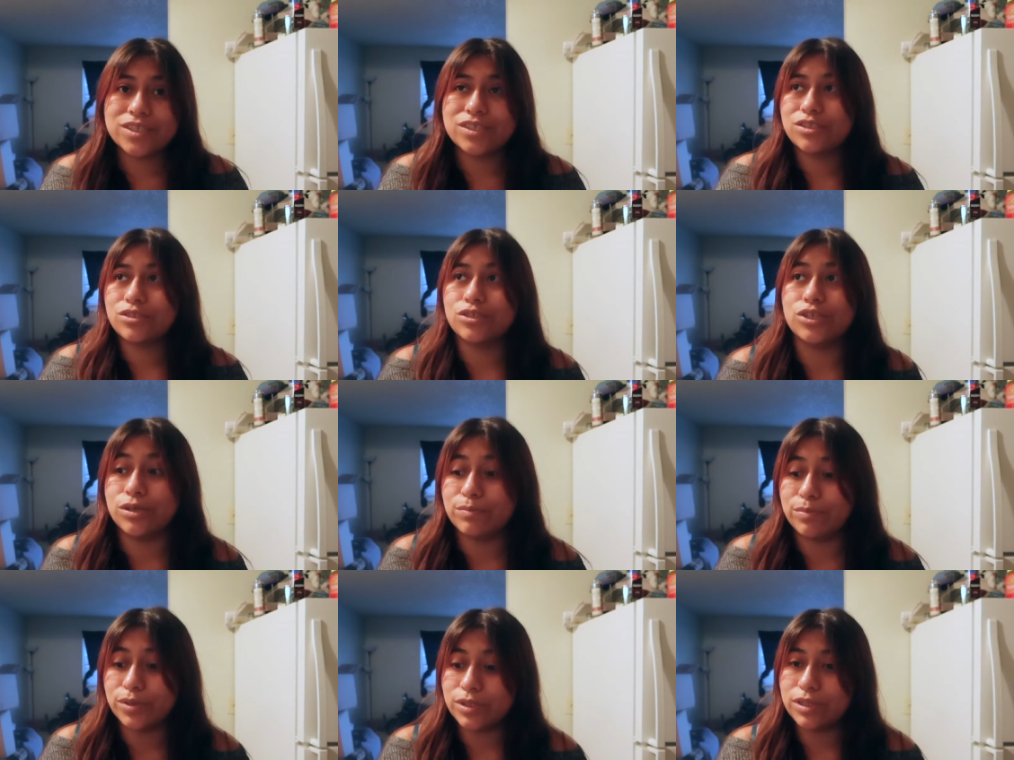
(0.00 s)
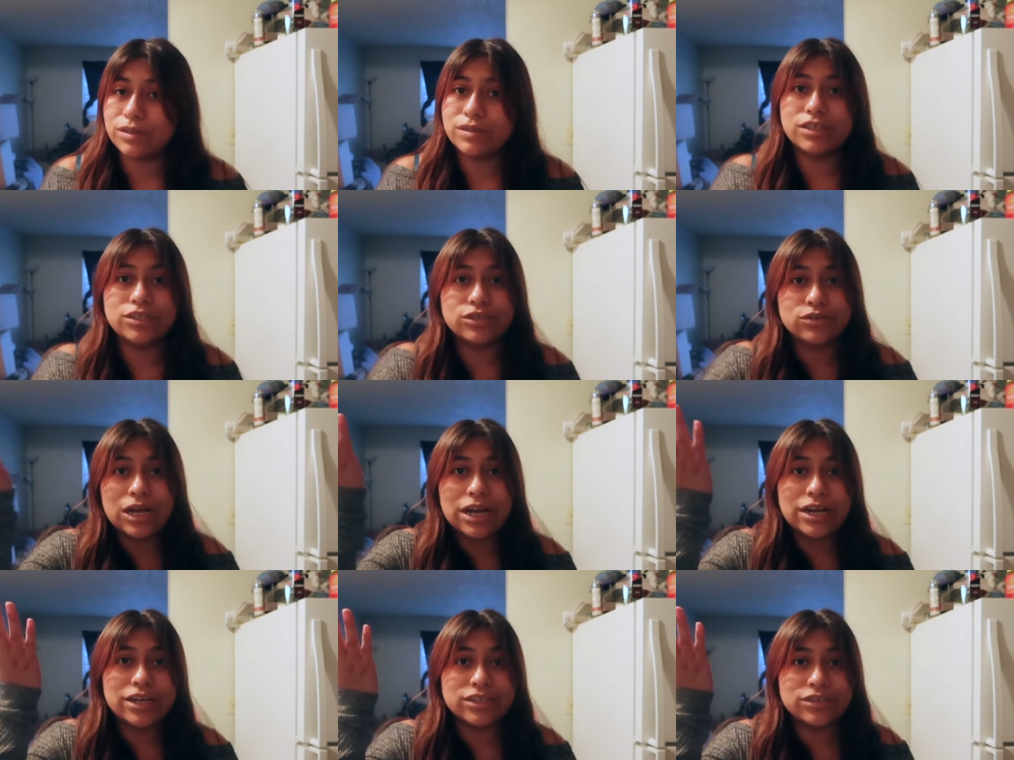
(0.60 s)
so you can put it in the
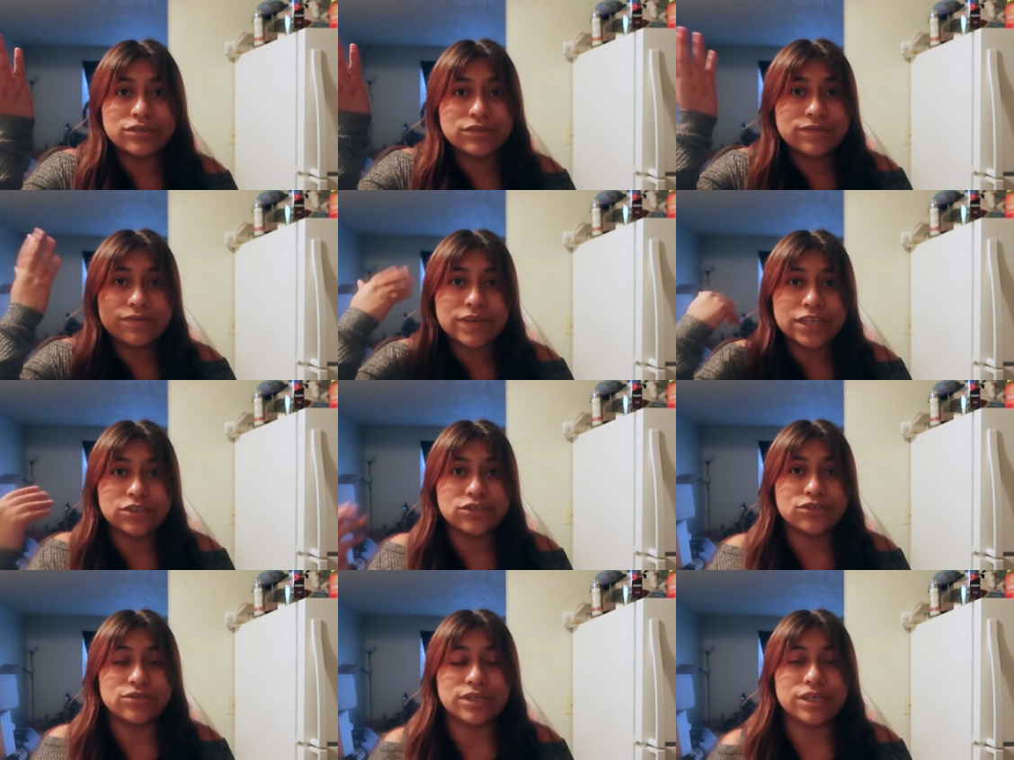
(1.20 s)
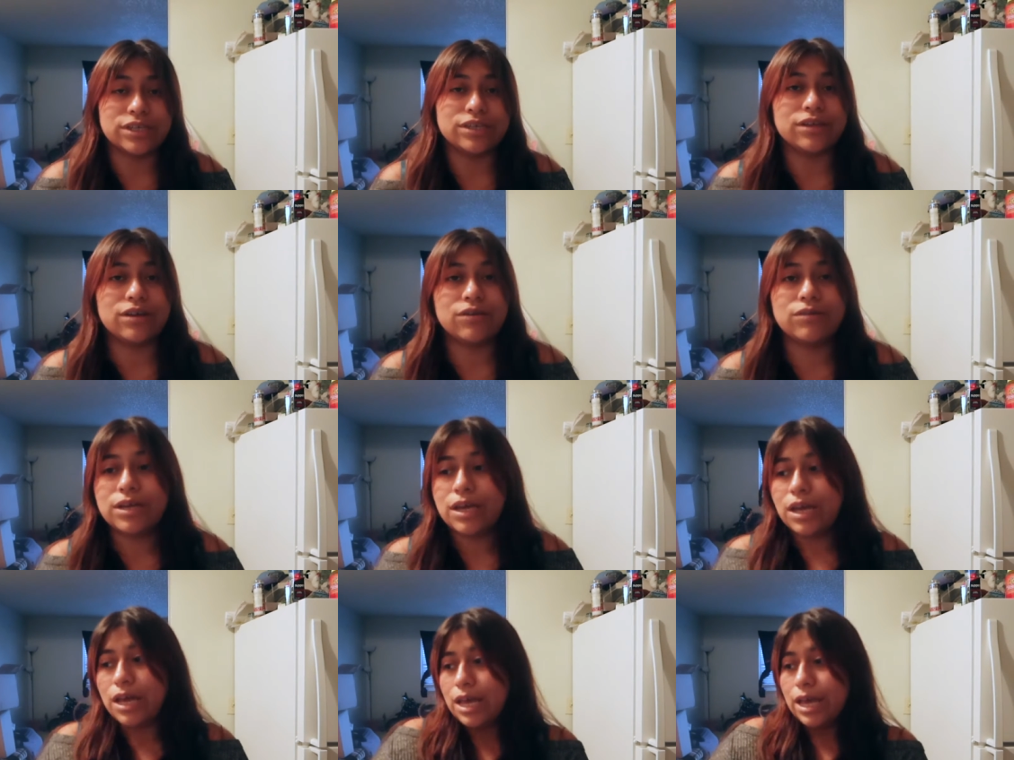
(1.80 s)
dryer too eventually, you
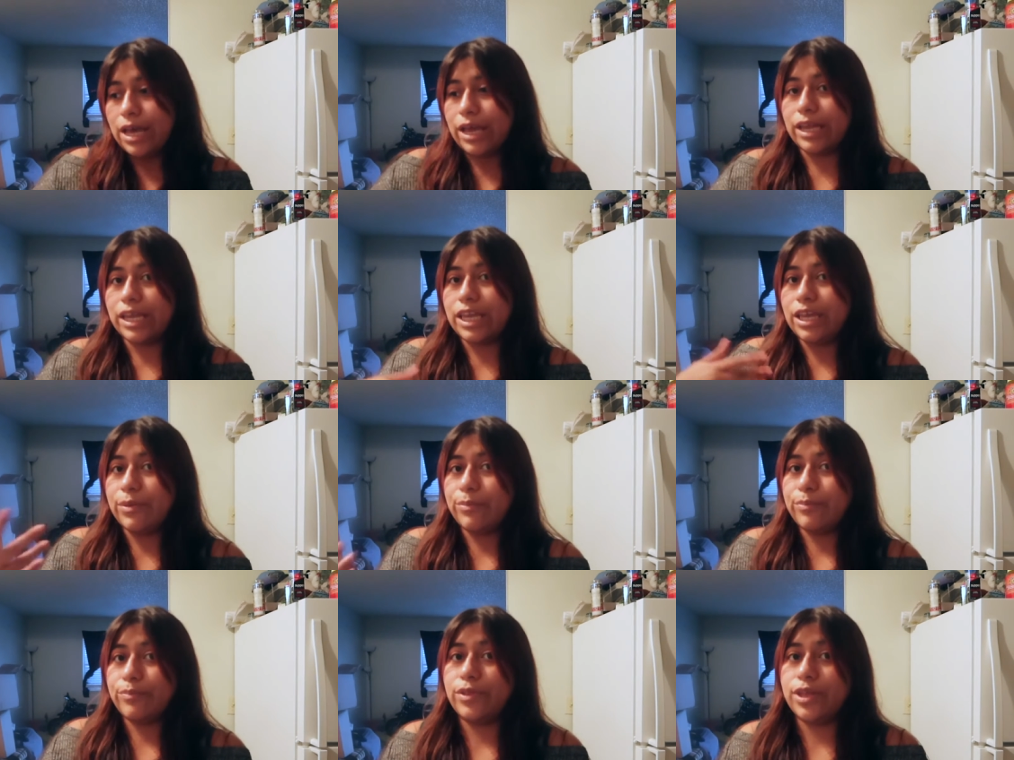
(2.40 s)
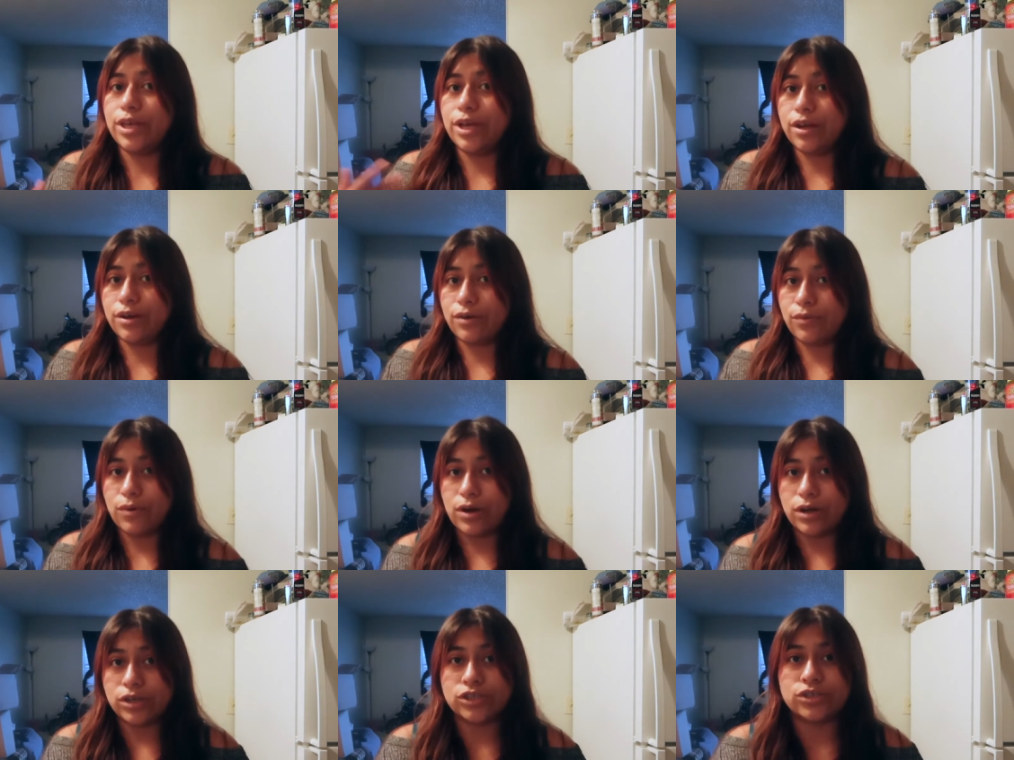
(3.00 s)
know. Keep the
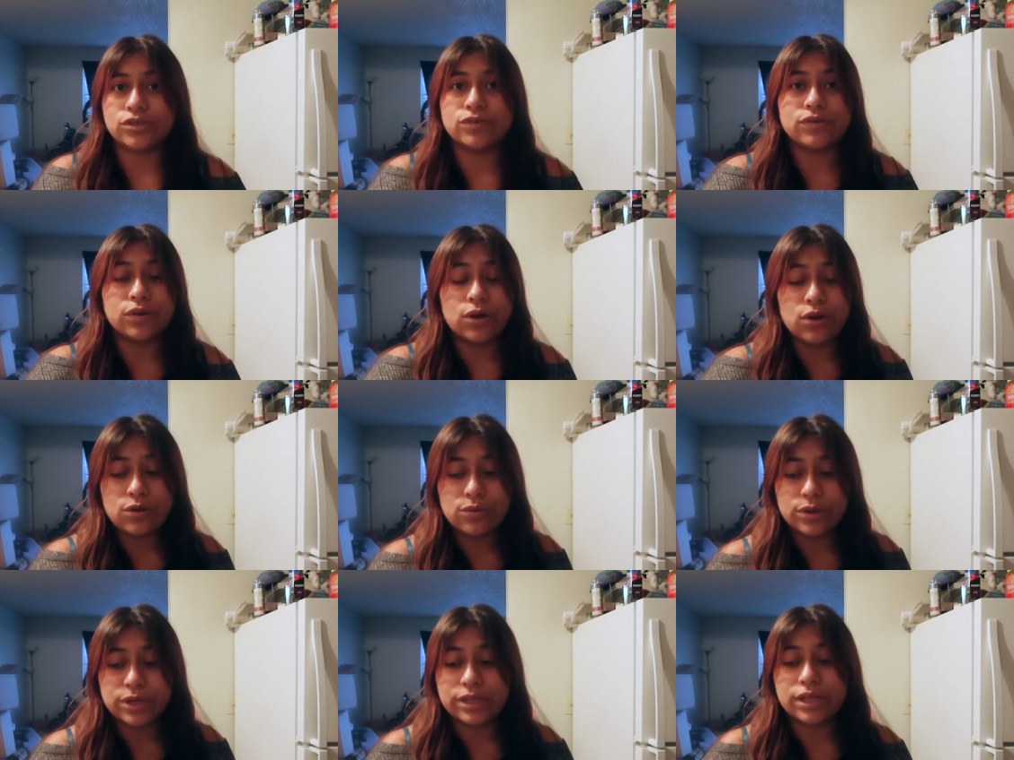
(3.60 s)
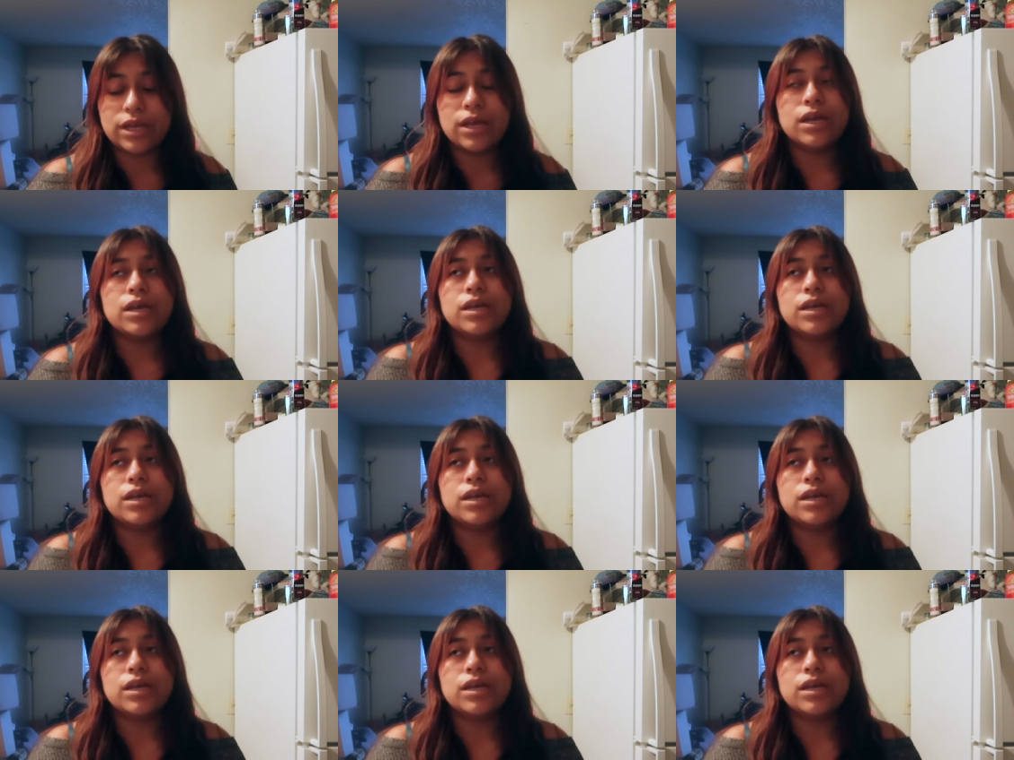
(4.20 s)
other washer going.